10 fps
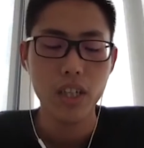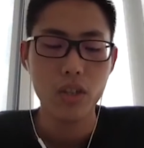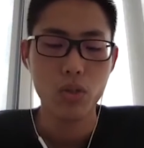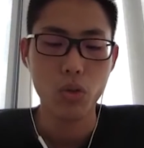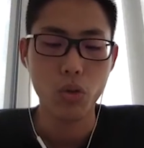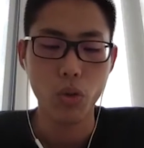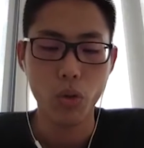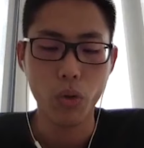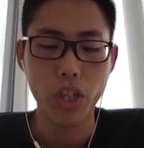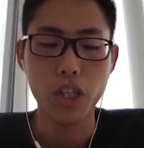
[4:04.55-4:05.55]

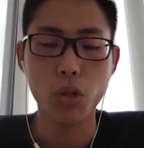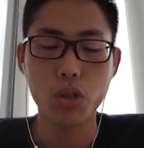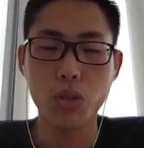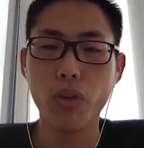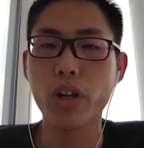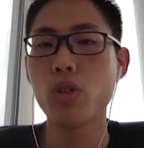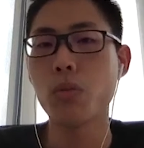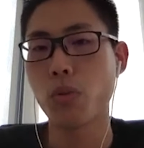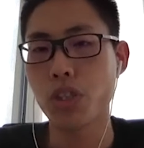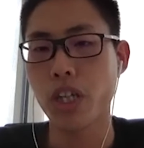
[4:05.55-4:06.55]
So they chose a very good
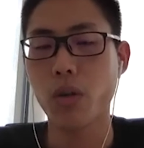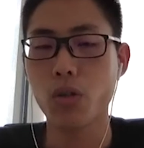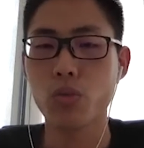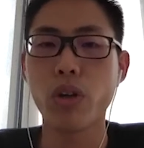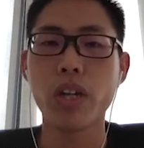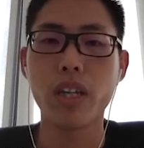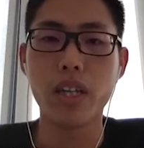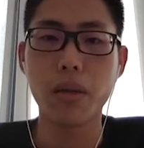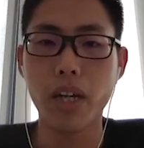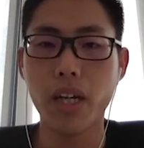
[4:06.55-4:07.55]
project that was very in
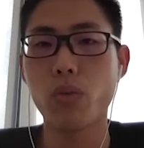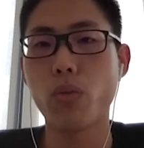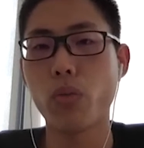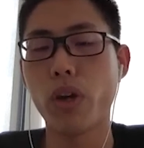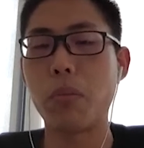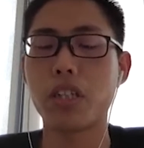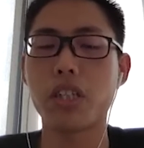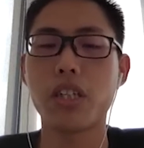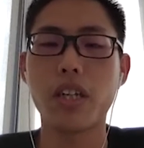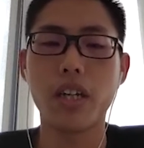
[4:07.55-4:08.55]
demand and very much
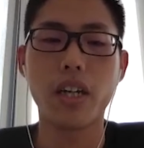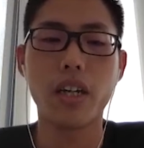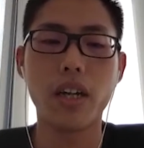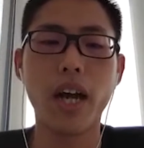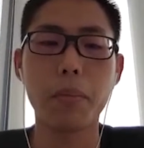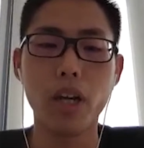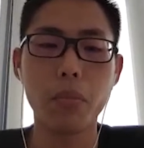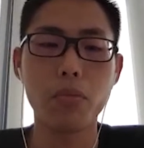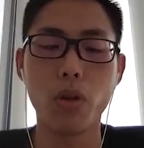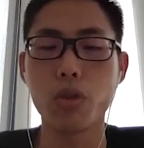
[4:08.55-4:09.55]
hyped
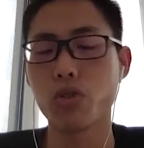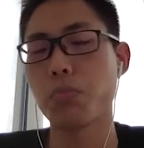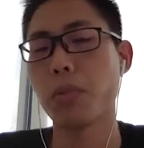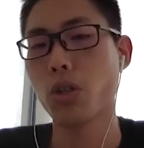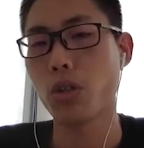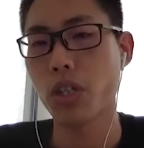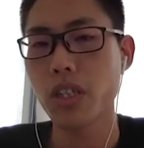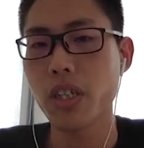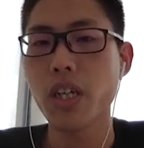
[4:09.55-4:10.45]
up, which was BitTorrent.